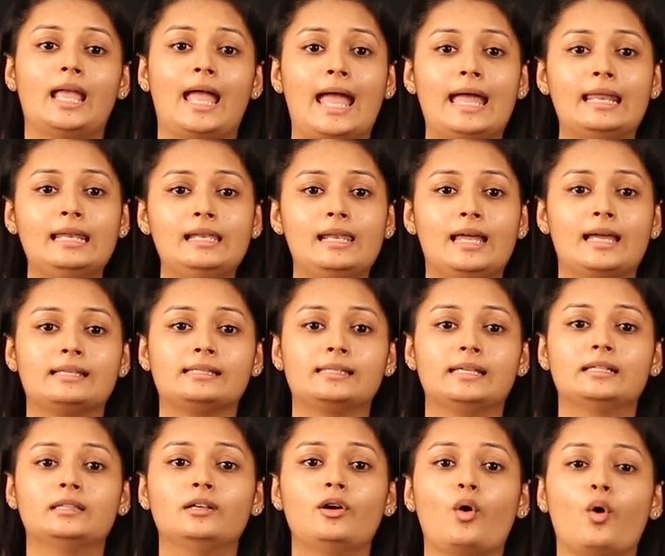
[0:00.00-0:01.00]

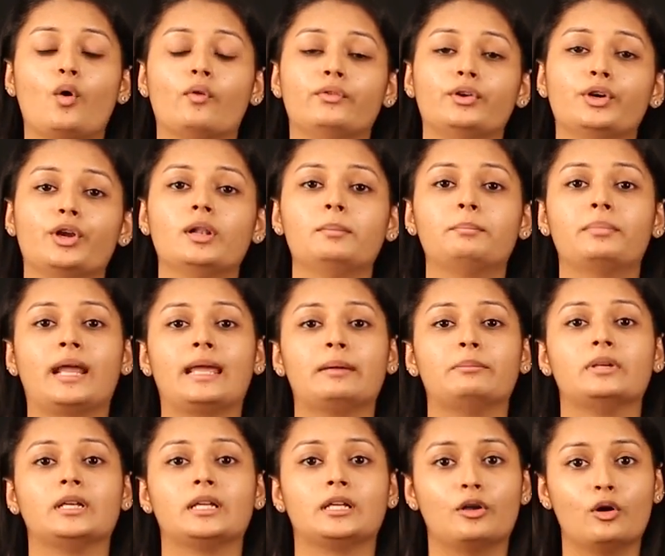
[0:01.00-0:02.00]
analyzing the overall
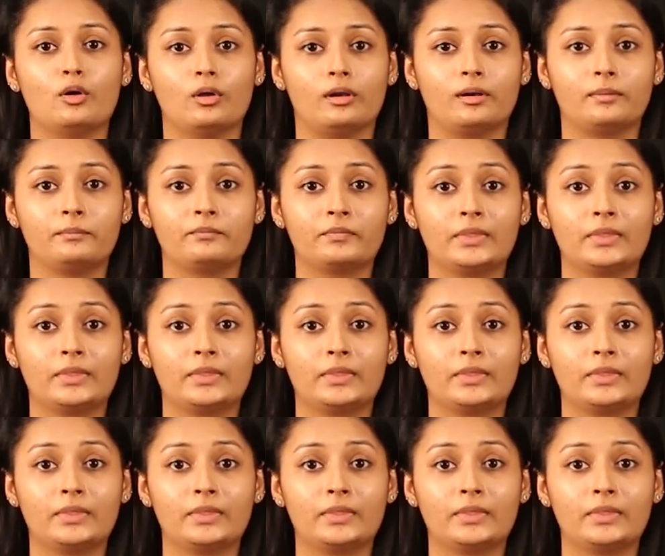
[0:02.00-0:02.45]
primary goal.